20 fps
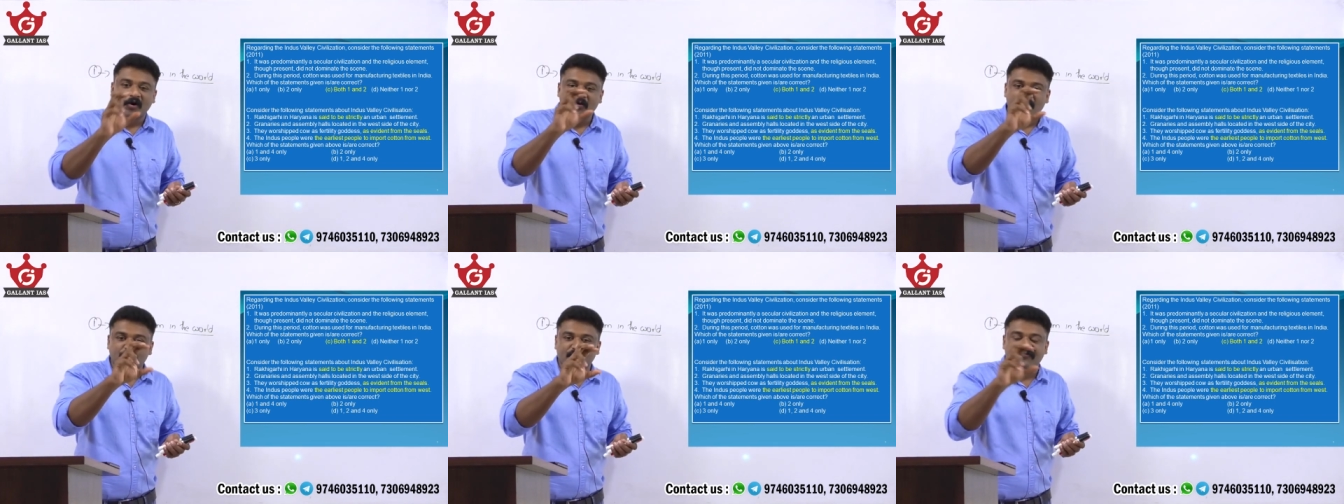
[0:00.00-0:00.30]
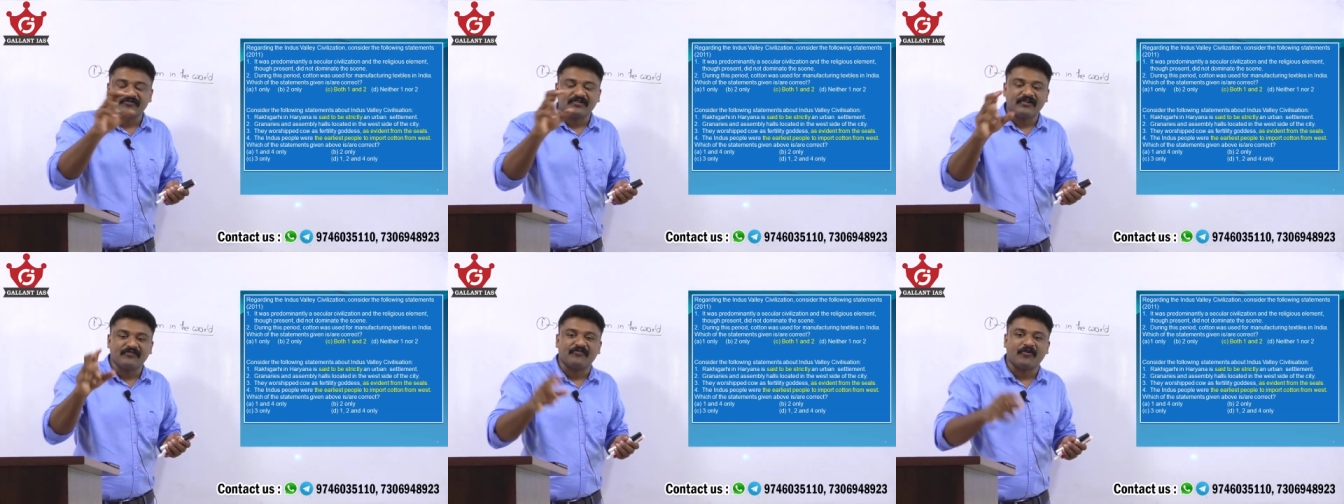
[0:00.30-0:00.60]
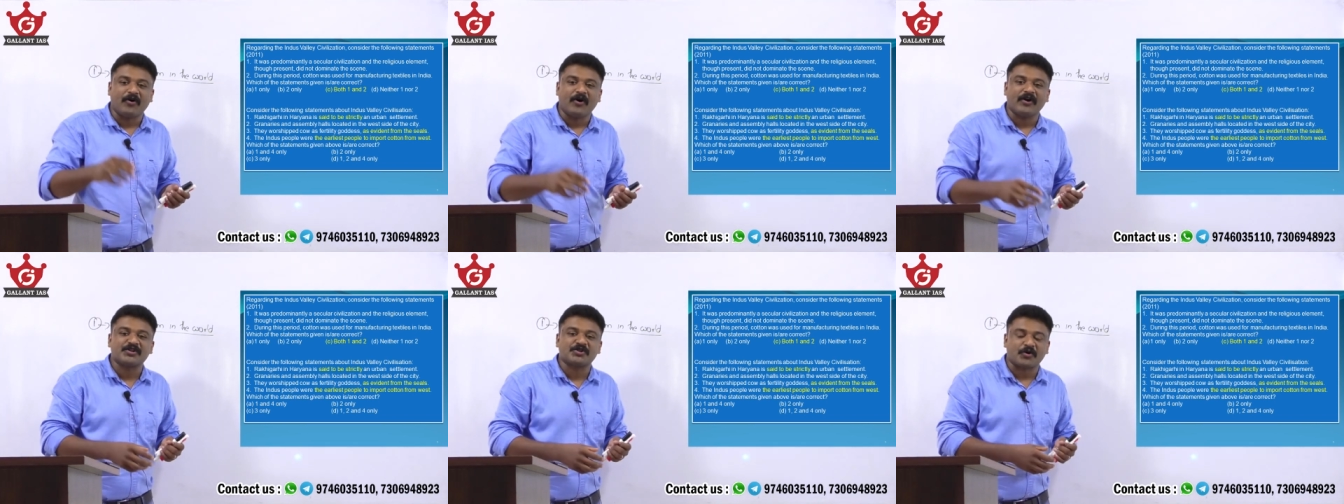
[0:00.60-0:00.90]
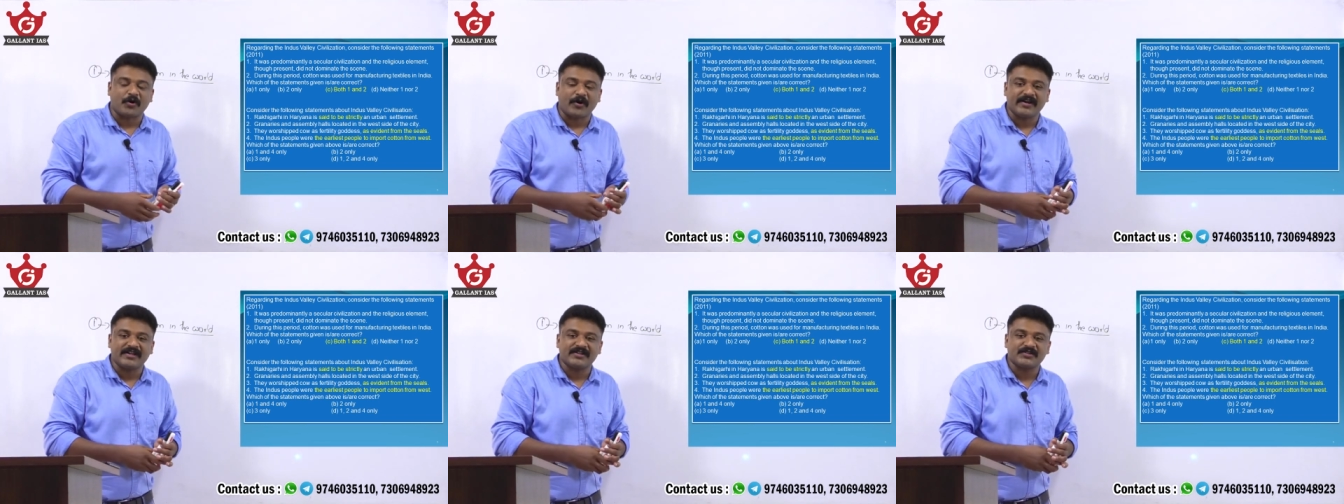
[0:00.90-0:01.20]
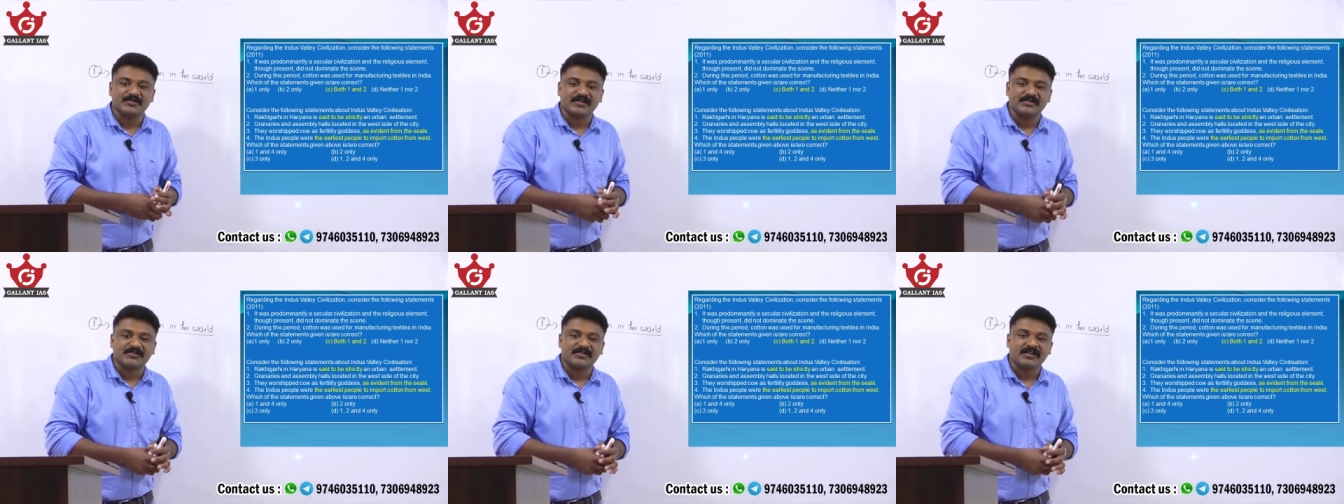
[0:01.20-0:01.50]
Out of the four
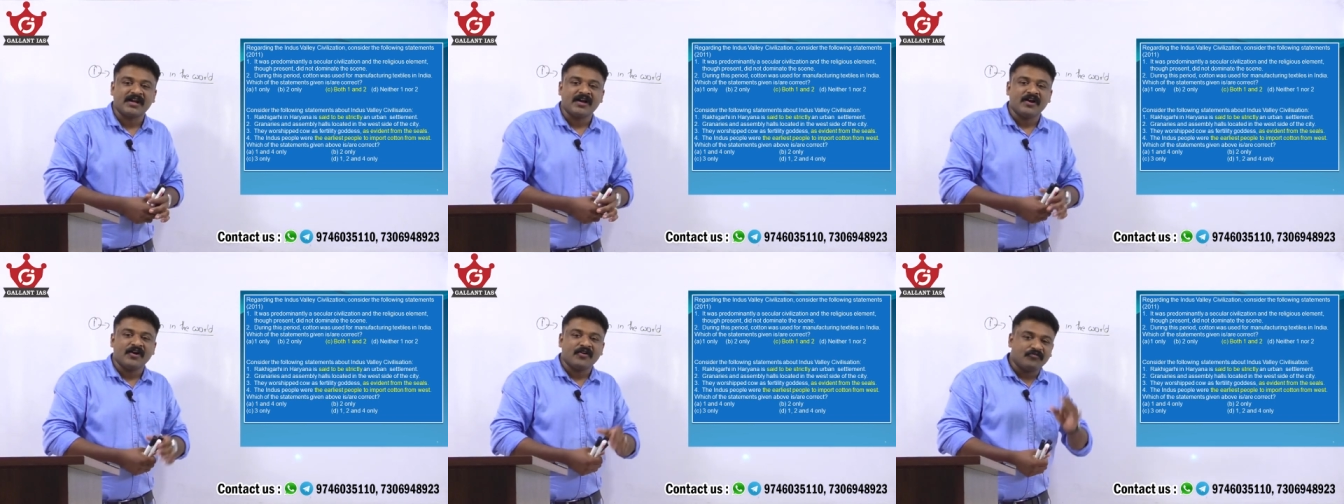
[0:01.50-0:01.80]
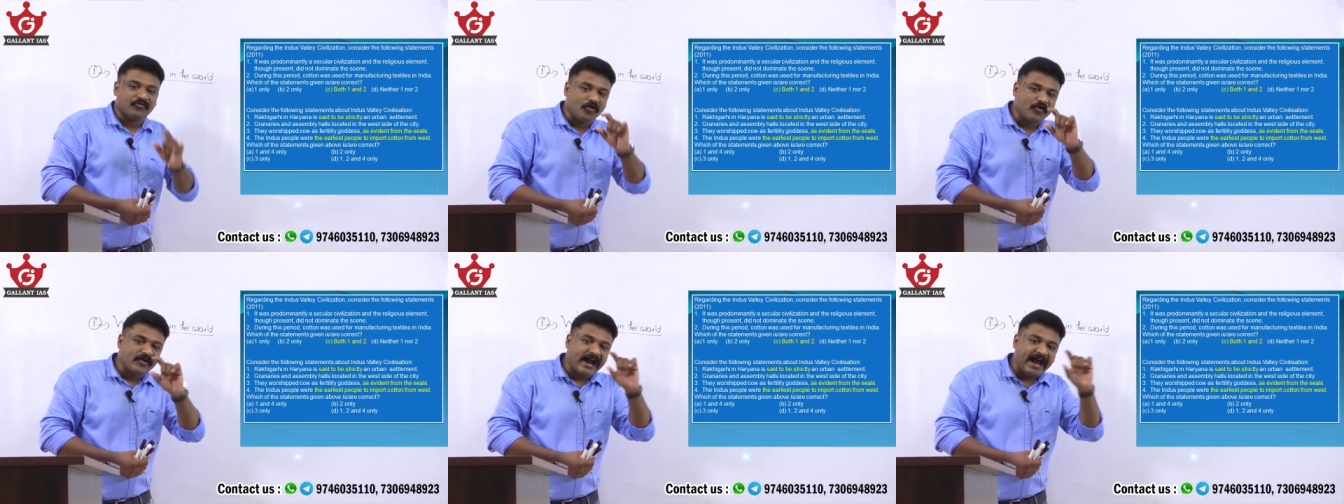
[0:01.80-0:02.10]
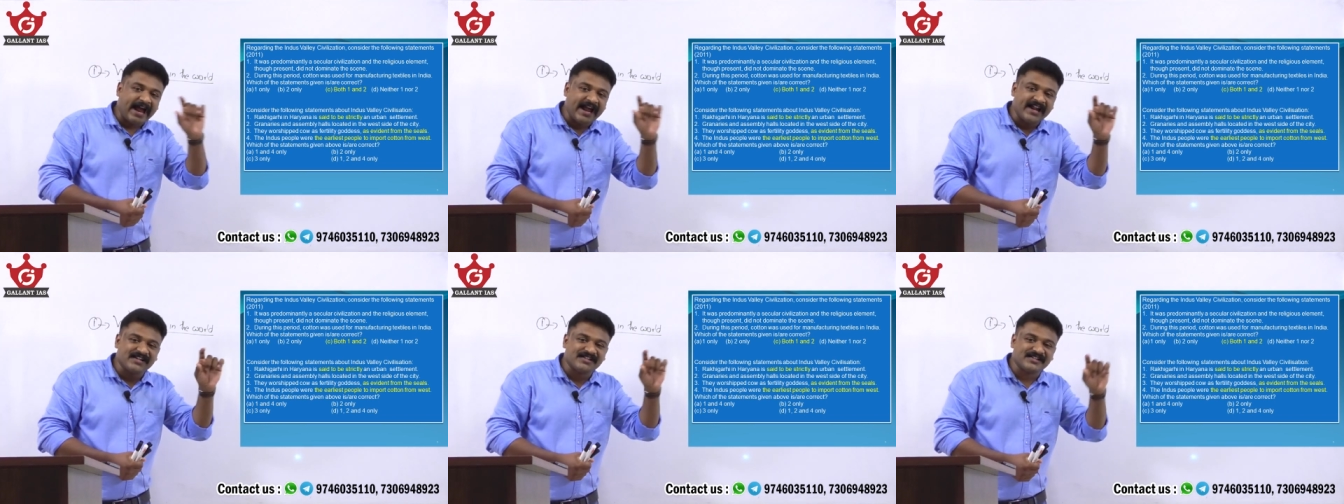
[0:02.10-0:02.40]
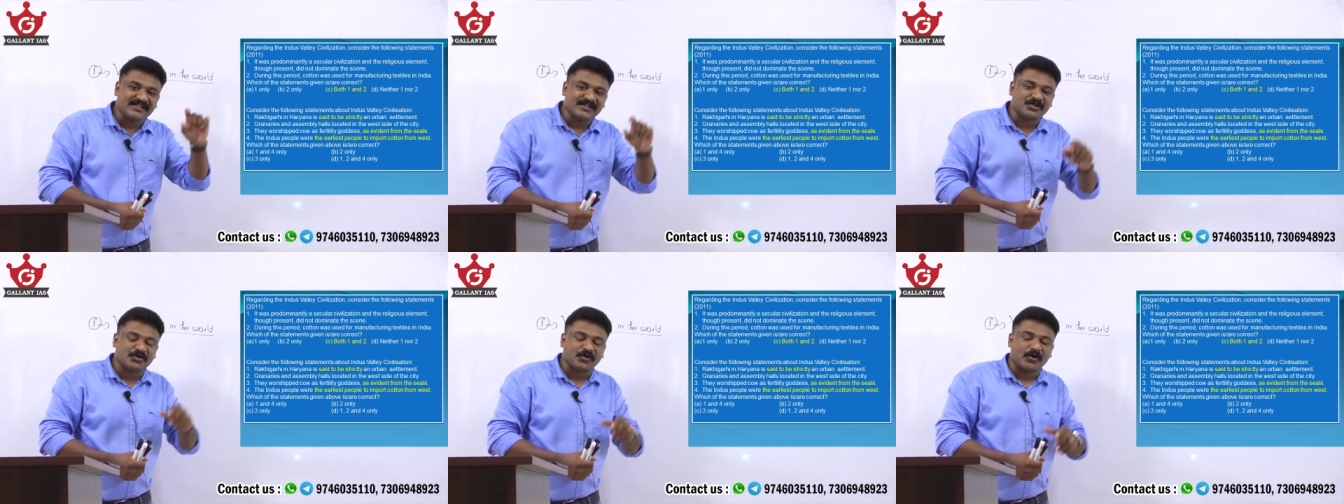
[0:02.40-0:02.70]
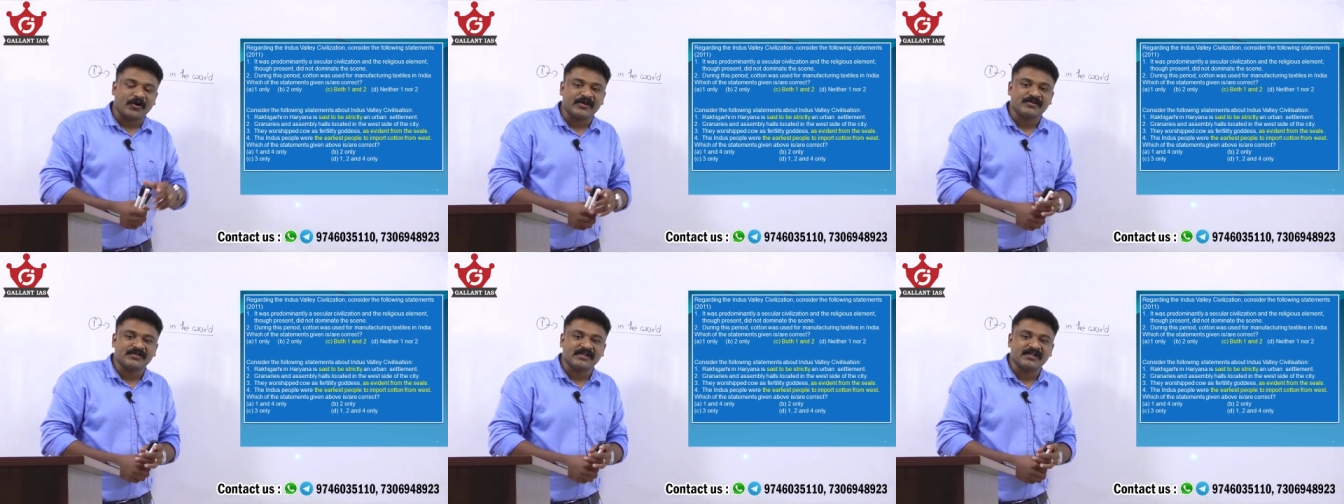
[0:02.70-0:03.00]
choices, four answer
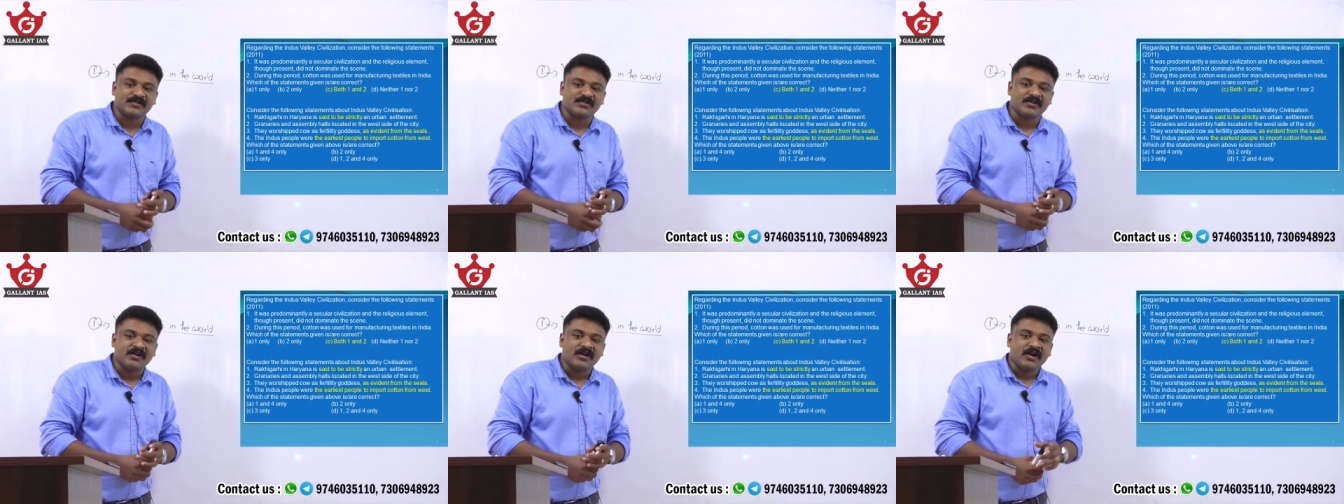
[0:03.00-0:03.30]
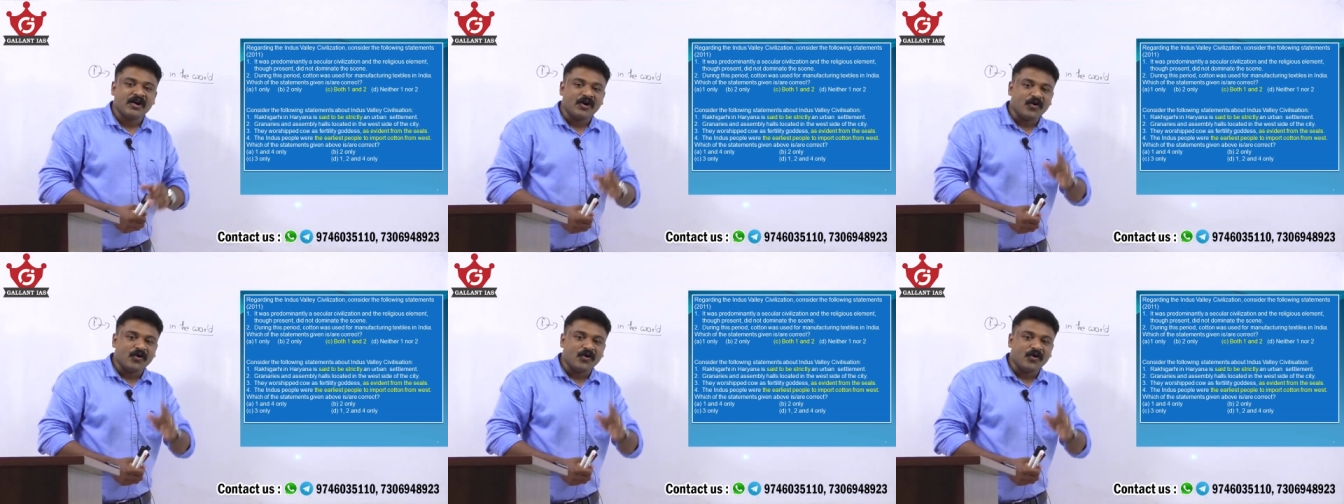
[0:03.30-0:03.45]
choices,